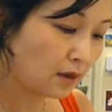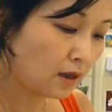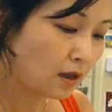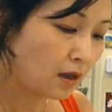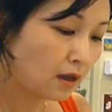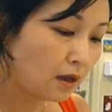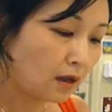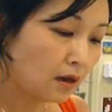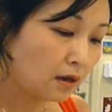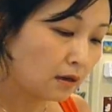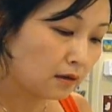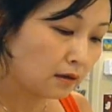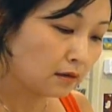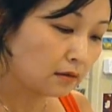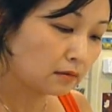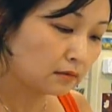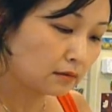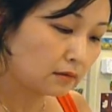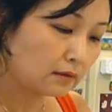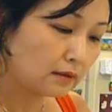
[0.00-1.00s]
And,
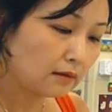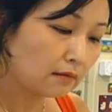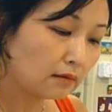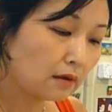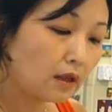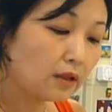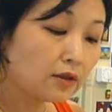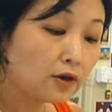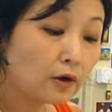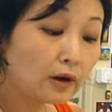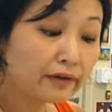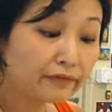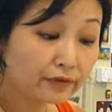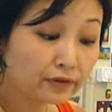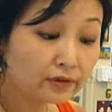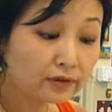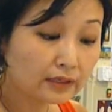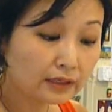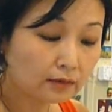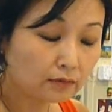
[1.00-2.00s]
Although I've
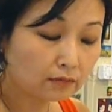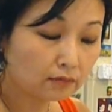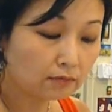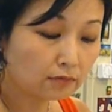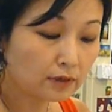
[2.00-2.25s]
heard that